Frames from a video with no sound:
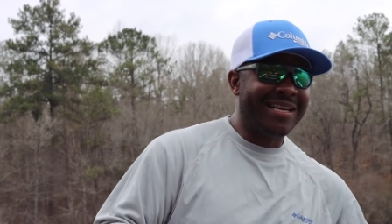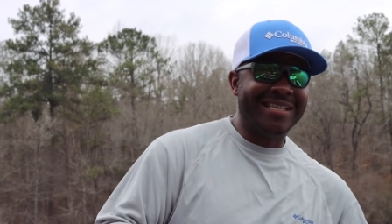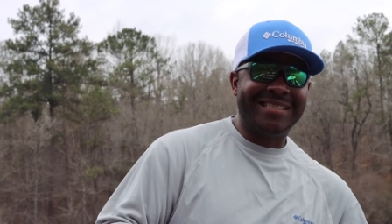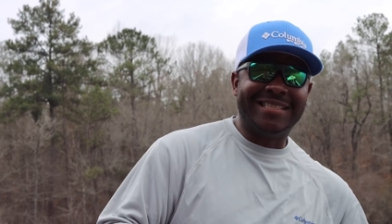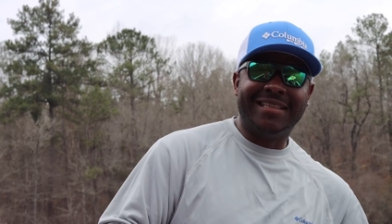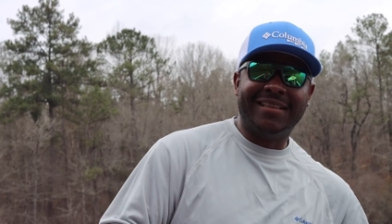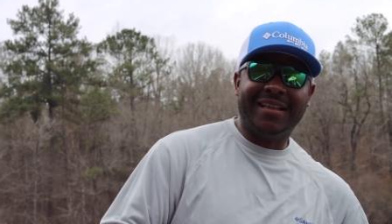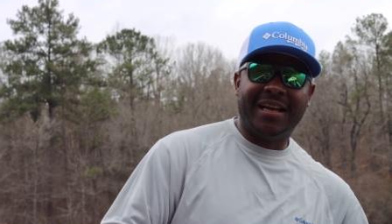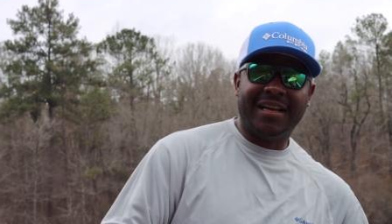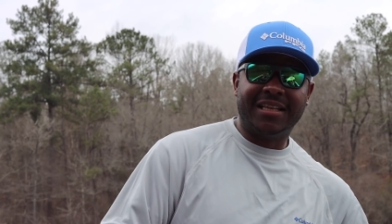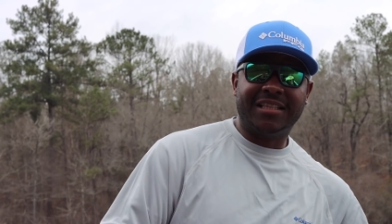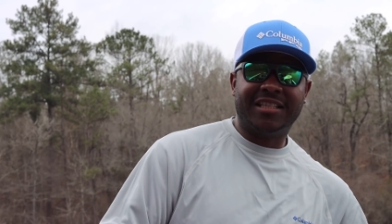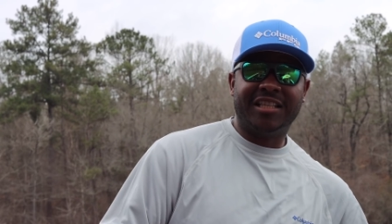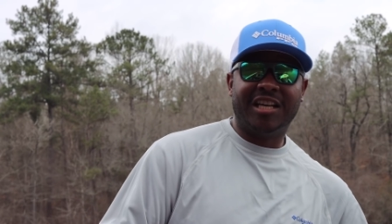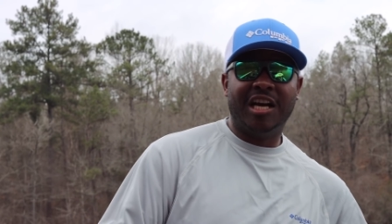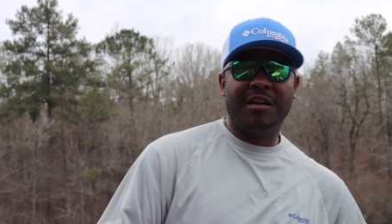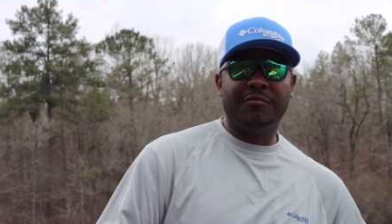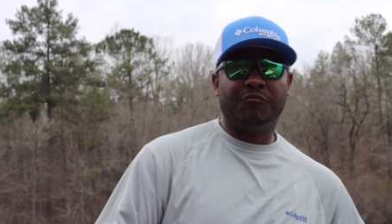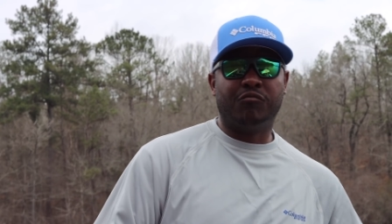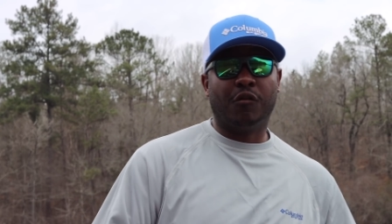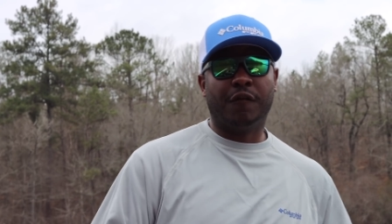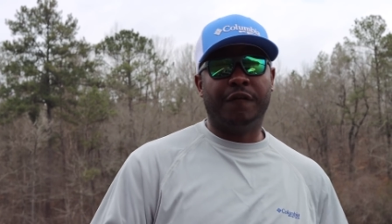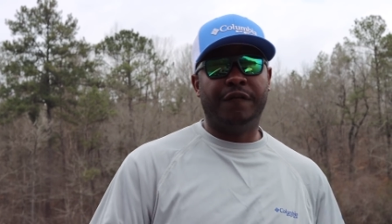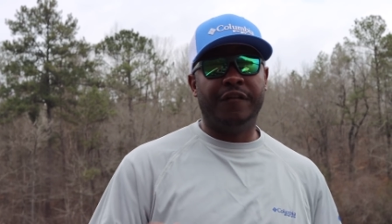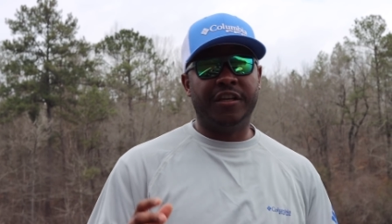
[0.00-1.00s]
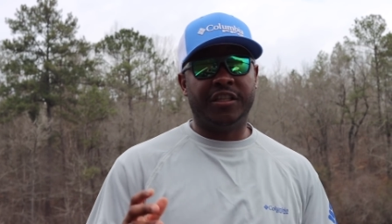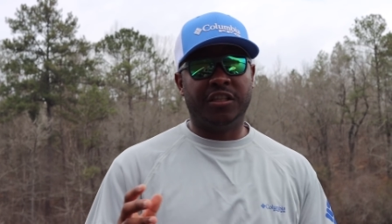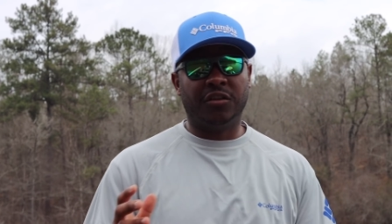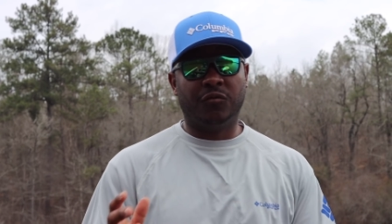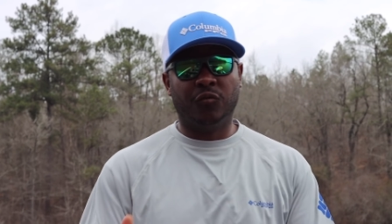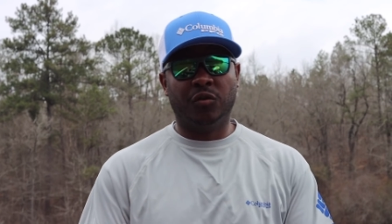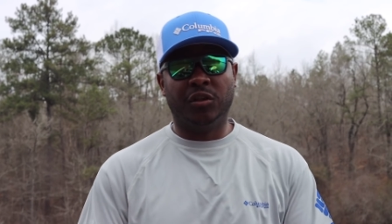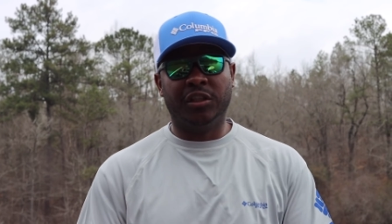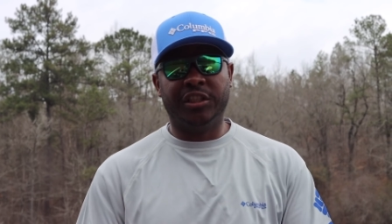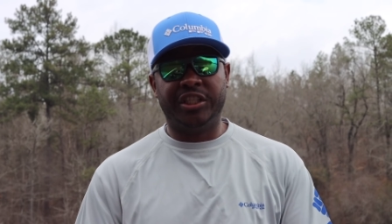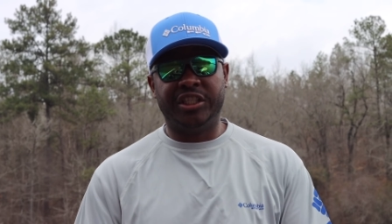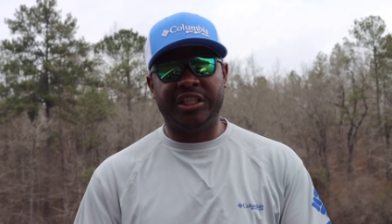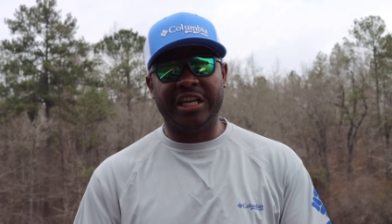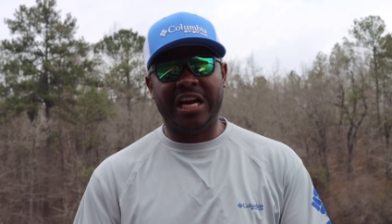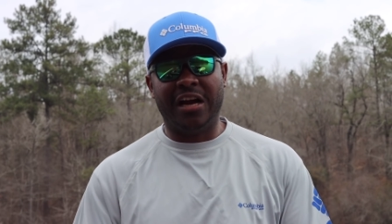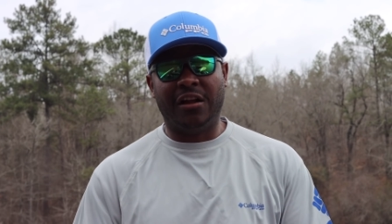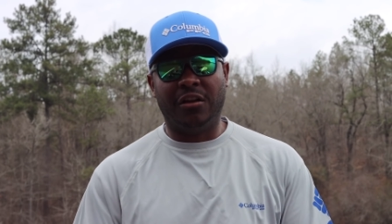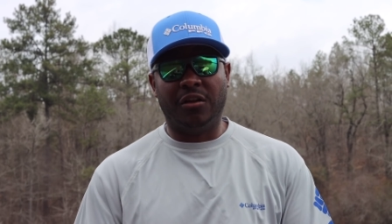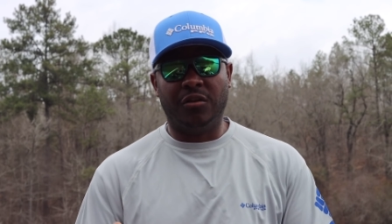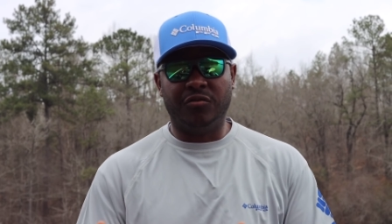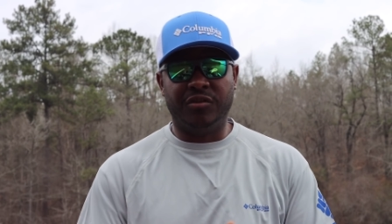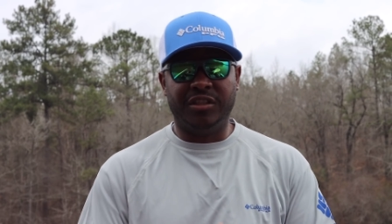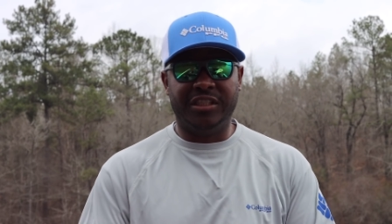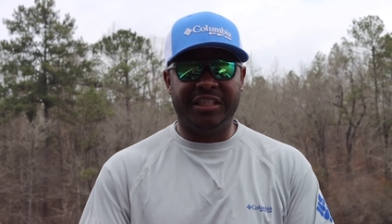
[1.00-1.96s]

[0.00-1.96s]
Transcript: because a lot of times we're fishing really shallow,